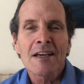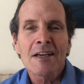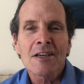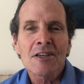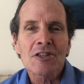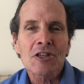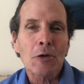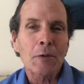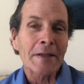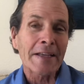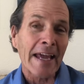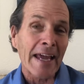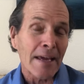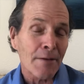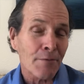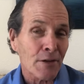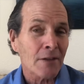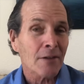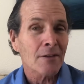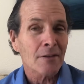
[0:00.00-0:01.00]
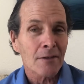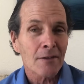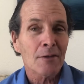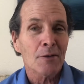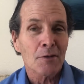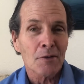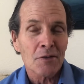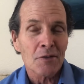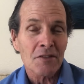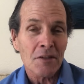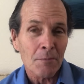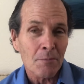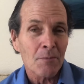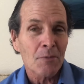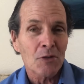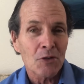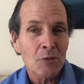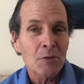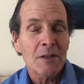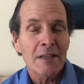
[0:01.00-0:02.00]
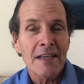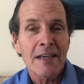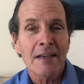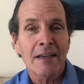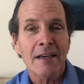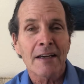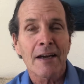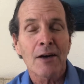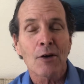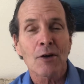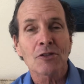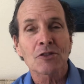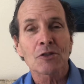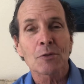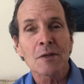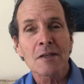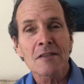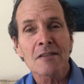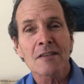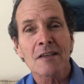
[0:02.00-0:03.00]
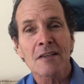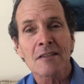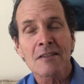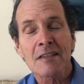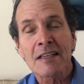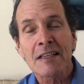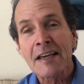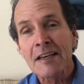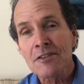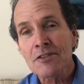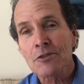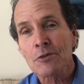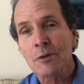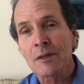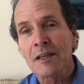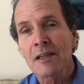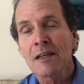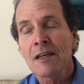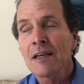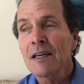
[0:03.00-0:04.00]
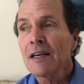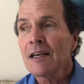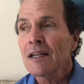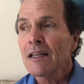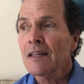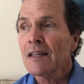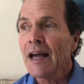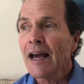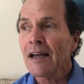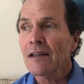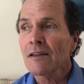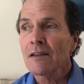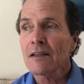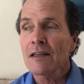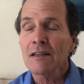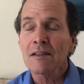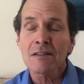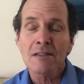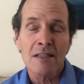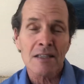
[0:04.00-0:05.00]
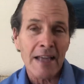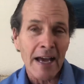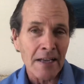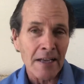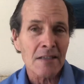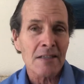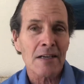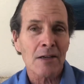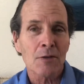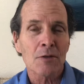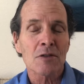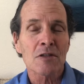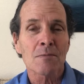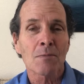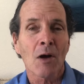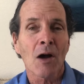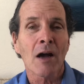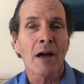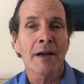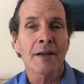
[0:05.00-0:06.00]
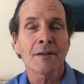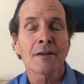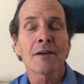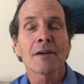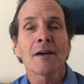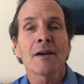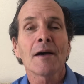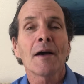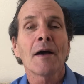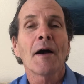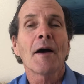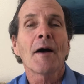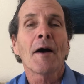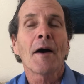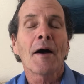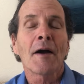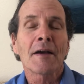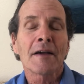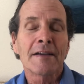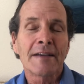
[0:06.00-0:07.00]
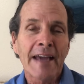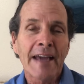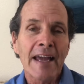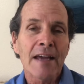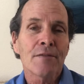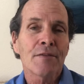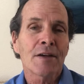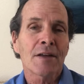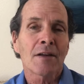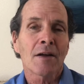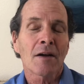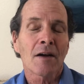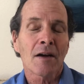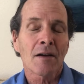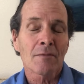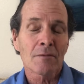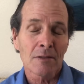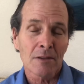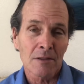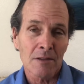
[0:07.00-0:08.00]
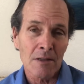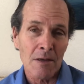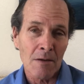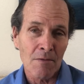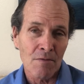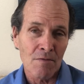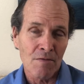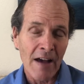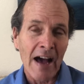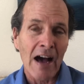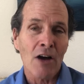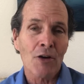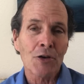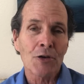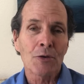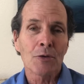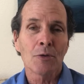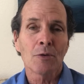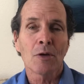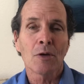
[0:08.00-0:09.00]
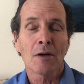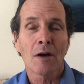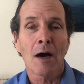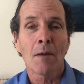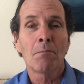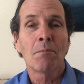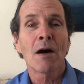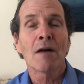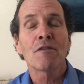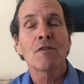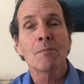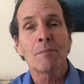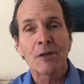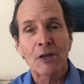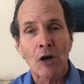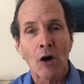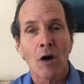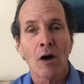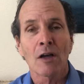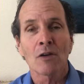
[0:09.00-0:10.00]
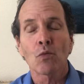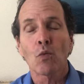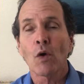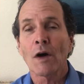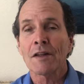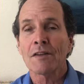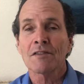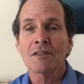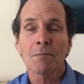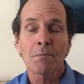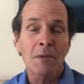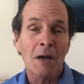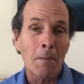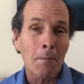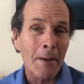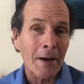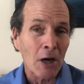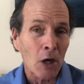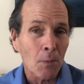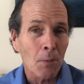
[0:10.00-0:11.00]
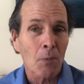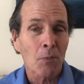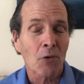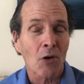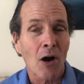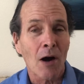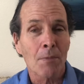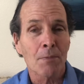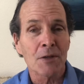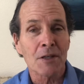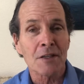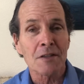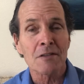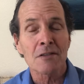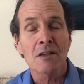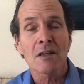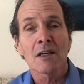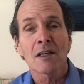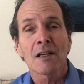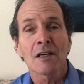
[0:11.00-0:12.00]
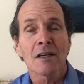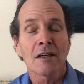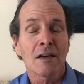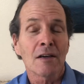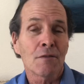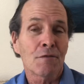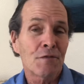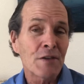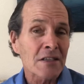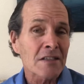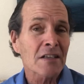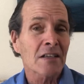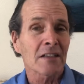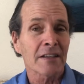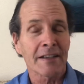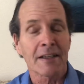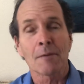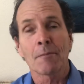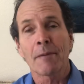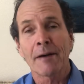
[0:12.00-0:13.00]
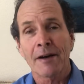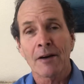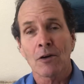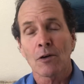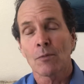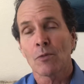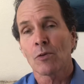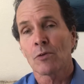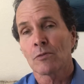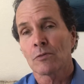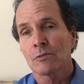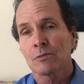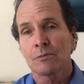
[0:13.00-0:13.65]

So it gave it some unique characteristics in history that, to that seller's mind, gave it value above and beyond what some comparable properties, physically comparable,